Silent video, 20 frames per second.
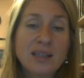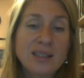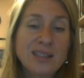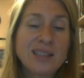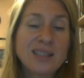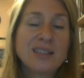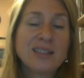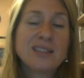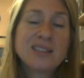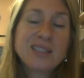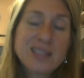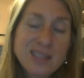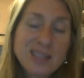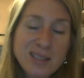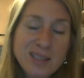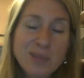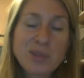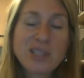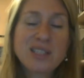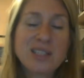And to
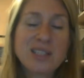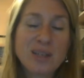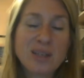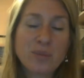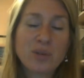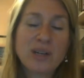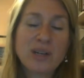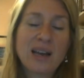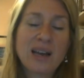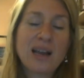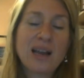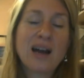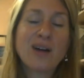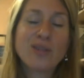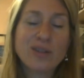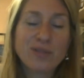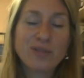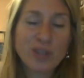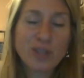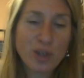some extent, we're not out
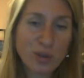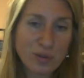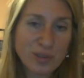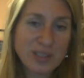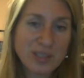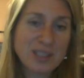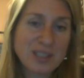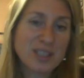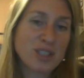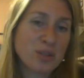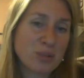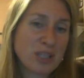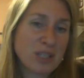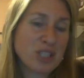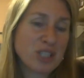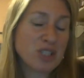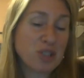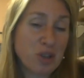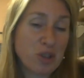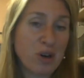of COVID
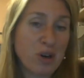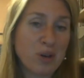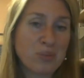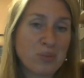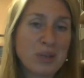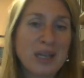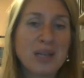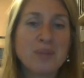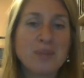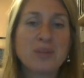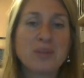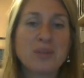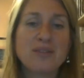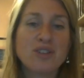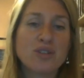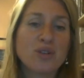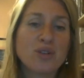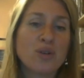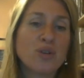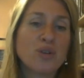situation at all, right? But if
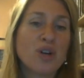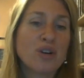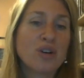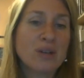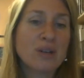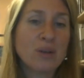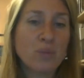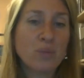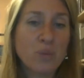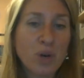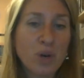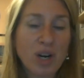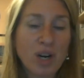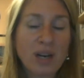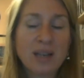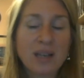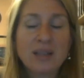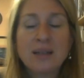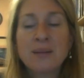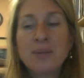you're no longer at
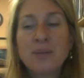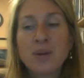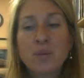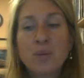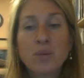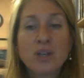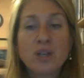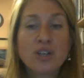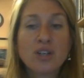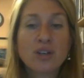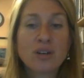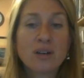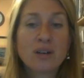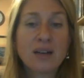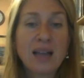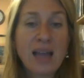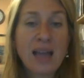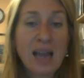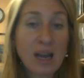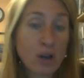work, when you're
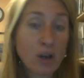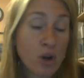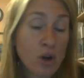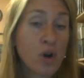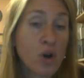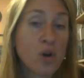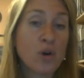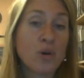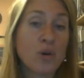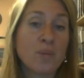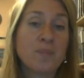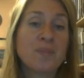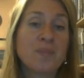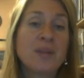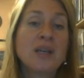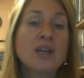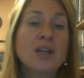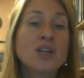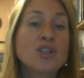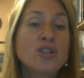at home,
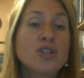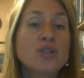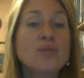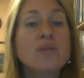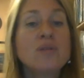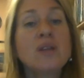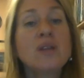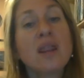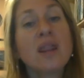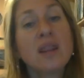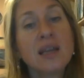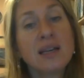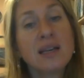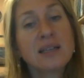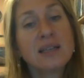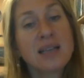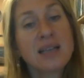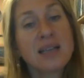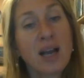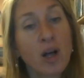do the
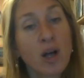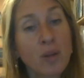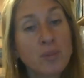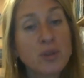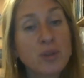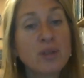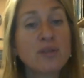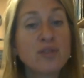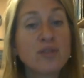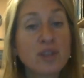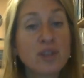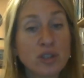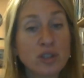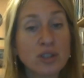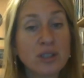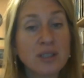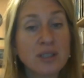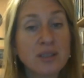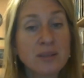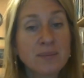things that help you to feel
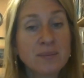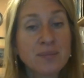good,